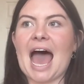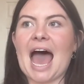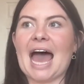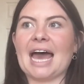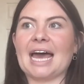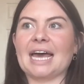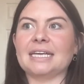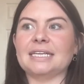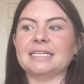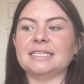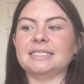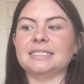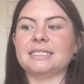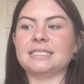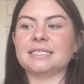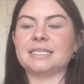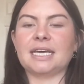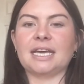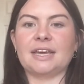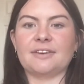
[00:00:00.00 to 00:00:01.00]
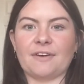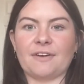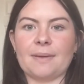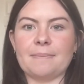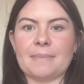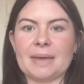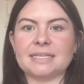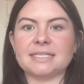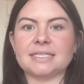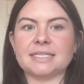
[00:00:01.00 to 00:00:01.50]
And if I
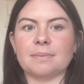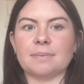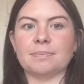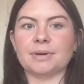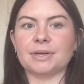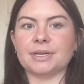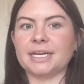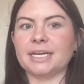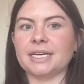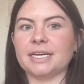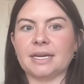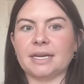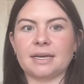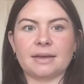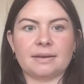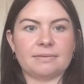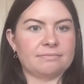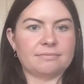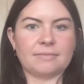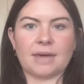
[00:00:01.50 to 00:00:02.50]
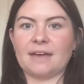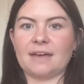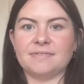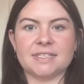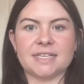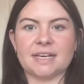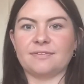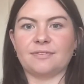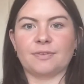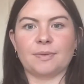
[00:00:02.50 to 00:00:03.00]
met somebody, I've
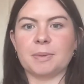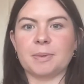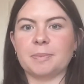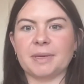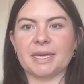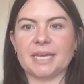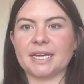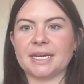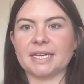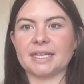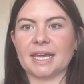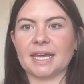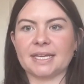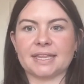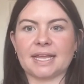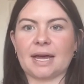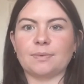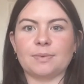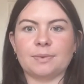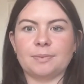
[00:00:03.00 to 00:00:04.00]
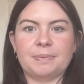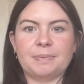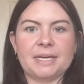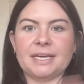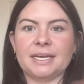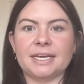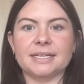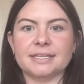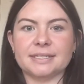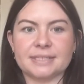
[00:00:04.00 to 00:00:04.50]
said from the beginning, like that would
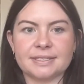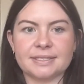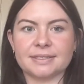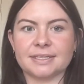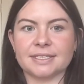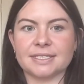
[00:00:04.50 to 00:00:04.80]
be it. The